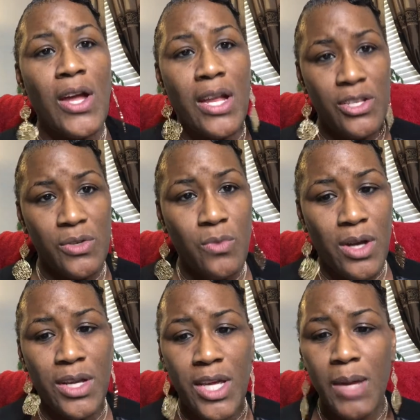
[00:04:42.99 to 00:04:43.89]
I do
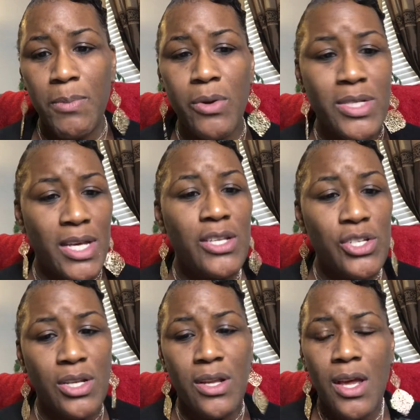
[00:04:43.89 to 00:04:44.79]
want to keep your
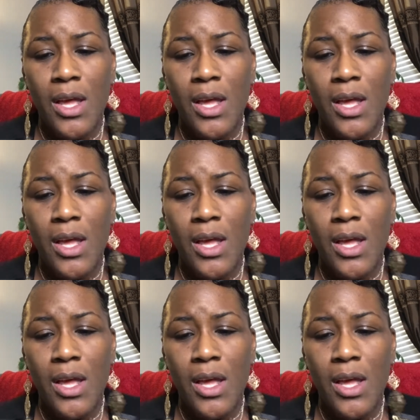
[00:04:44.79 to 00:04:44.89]
attention